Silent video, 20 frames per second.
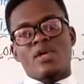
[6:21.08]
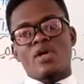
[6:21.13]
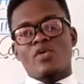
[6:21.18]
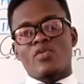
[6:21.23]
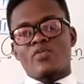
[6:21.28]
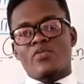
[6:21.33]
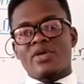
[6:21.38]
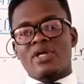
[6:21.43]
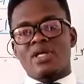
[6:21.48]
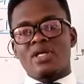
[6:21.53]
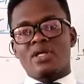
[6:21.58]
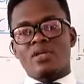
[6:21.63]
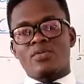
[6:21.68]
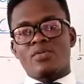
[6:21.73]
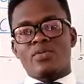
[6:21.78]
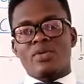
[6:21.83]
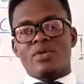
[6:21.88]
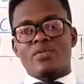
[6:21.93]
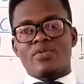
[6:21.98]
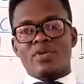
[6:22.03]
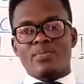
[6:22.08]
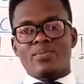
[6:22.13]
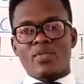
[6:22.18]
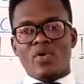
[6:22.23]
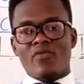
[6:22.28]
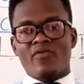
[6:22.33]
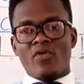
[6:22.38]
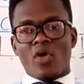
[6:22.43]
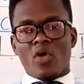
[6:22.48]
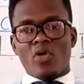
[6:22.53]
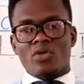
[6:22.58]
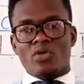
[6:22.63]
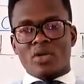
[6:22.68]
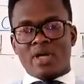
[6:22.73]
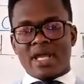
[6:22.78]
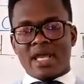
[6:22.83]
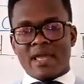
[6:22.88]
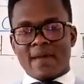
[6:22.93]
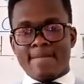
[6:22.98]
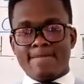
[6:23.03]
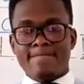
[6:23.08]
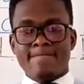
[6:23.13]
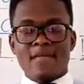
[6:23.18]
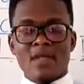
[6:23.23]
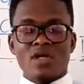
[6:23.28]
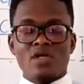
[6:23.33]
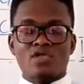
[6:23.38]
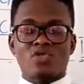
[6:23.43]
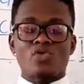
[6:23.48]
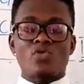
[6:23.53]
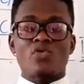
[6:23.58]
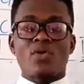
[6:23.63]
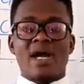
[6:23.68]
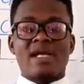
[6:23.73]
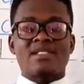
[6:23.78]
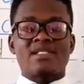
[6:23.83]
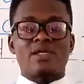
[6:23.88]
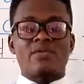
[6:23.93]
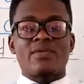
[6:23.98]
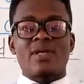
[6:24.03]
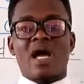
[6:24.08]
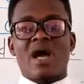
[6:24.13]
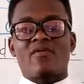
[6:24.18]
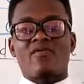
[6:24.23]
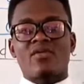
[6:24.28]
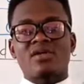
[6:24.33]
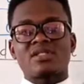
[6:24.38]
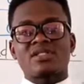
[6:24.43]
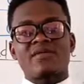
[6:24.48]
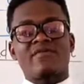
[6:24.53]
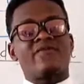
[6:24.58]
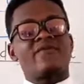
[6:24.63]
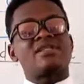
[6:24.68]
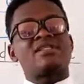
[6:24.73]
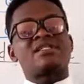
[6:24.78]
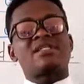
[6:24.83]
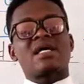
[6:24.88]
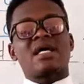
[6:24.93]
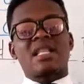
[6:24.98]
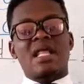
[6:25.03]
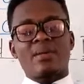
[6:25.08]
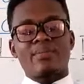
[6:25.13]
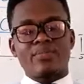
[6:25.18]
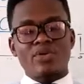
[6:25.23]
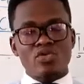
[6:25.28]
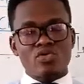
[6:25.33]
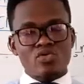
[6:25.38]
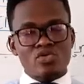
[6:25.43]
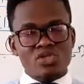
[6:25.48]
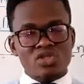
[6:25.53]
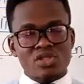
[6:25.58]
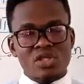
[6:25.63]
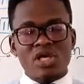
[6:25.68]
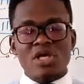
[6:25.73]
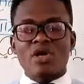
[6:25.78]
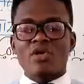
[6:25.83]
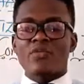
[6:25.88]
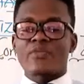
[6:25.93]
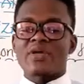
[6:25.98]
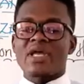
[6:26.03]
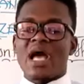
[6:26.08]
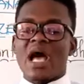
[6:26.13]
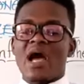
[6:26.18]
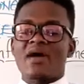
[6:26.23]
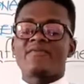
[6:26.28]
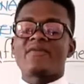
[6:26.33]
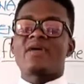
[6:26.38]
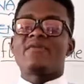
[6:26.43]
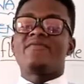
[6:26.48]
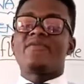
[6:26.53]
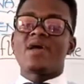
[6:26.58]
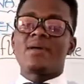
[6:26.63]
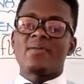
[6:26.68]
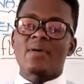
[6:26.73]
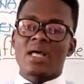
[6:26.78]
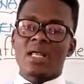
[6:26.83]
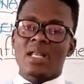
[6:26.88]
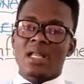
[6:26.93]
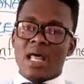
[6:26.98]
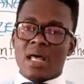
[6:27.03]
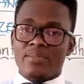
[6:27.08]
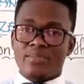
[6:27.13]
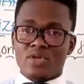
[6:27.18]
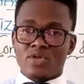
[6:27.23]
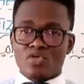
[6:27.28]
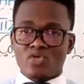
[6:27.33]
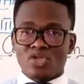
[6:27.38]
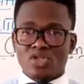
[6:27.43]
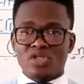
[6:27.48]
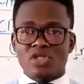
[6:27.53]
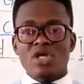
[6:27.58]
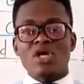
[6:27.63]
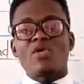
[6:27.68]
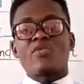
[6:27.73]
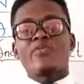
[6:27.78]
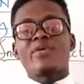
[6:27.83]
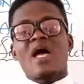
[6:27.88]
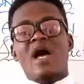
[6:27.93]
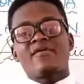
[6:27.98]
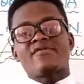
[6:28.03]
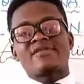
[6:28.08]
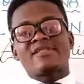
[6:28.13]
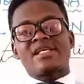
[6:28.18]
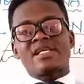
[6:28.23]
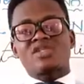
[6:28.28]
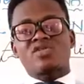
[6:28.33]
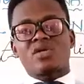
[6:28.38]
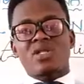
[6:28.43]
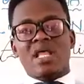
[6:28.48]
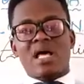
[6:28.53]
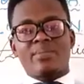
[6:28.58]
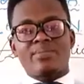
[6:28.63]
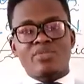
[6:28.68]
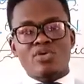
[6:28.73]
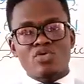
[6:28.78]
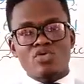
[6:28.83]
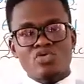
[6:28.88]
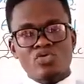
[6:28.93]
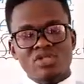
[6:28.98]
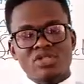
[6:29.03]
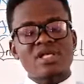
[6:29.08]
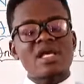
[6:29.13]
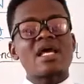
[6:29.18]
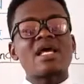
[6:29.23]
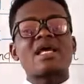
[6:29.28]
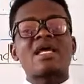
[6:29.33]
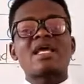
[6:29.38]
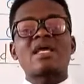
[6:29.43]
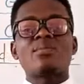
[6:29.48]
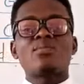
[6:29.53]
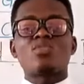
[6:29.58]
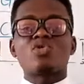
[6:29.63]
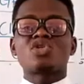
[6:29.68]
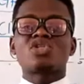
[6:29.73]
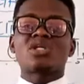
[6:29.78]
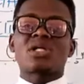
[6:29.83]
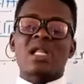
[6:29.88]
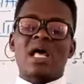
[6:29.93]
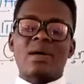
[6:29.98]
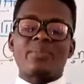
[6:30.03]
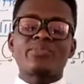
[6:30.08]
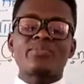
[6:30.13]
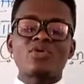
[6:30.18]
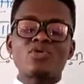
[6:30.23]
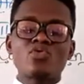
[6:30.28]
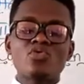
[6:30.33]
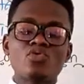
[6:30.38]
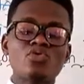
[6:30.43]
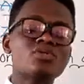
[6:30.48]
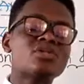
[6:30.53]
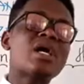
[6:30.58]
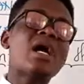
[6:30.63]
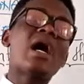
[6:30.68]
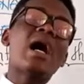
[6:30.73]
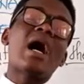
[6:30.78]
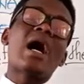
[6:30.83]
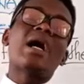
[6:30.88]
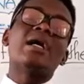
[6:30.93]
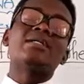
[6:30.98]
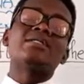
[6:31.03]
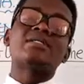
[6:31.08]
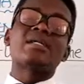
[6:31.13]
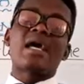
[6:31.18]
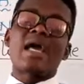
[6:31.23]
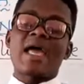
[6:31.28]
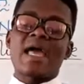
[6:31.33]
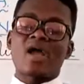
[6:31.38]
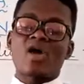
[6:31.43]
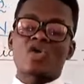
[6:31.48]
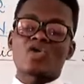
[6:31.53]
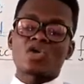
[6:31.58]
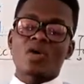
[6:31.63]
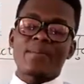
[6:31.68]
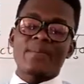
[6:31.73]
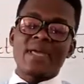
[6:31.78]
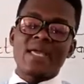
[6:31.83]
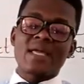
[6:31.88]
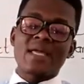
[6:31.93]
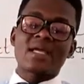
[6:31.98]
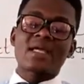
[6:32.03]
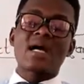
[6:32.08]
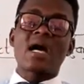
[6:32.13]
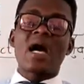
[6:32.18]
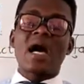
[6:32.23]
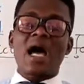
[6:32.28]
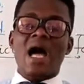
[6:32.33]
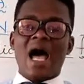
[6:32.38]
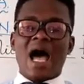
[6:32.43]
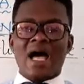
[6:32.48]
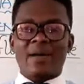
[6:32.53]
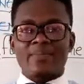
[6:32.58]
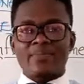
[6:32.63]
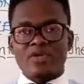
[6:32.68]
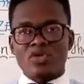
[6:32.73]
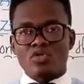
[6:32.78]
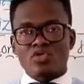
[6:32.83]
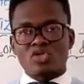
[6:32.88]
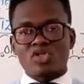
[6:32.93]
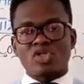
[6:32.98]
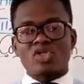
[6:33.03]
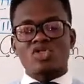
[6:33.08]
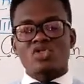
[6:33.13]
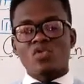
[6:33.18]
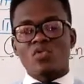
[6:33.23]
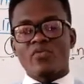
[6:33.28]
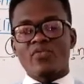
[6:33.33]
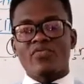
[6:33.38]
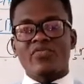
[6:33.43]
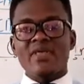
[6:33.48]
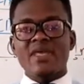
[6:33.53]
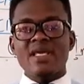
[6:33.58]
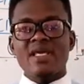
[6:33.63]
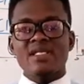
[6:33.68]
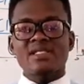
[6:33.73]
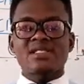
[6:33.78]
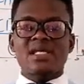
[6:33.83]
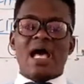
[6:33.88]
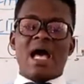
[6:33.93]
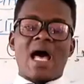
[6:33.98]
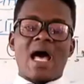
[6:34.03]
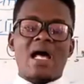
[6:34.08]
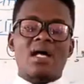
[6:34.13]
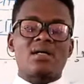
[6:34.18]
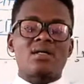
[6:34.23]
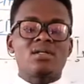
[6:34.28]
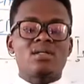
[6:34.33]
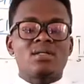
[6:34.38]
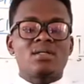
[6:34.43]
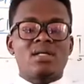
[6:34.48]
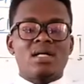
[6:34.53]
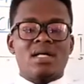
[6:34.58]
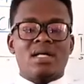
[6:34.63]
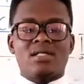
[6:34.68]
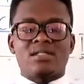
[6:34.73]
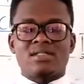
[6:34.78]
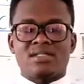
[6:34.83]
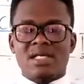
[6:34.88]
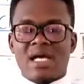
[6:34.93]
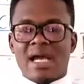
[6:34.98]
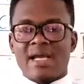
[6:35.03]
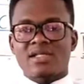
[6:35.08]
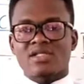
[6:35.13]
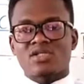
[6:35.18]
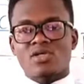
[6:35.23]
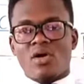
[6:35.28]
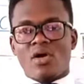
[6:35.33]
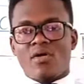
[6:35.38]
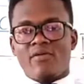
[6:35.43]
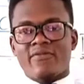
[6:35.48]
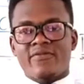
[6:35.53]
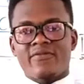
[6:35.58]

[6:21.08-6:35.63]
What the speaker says: we move on, okay? So I said we have what? Physical abuse, we have verbal abuse, we have sexual abuse, emotional abuse, and economic abuse. So these are types of